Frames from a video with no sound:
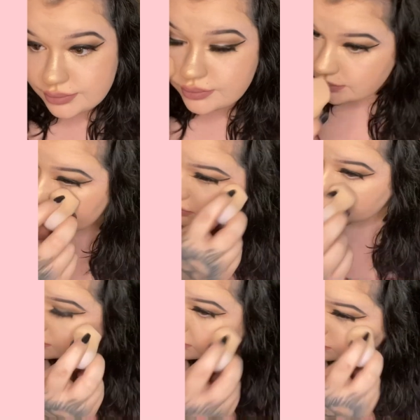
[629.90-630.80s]
for my
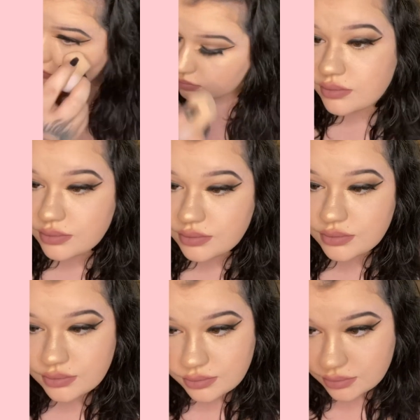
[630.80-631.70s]
favorite part of the
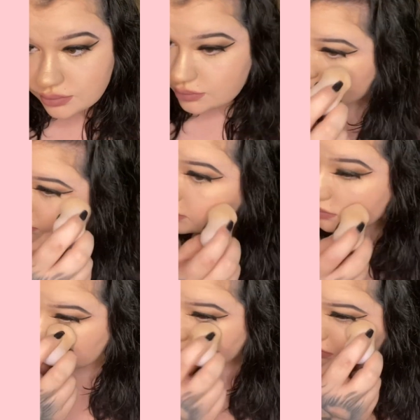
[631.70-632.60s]
whole entire look
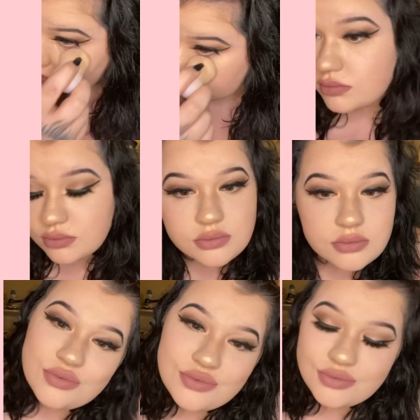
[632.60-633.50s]
is my
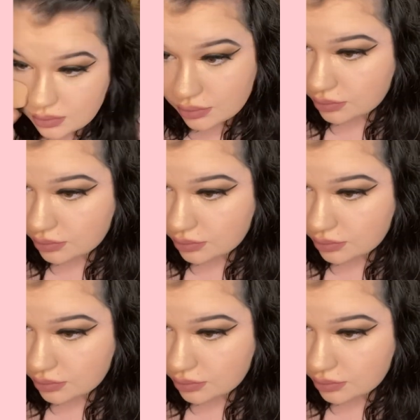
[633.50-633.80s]
lipstick.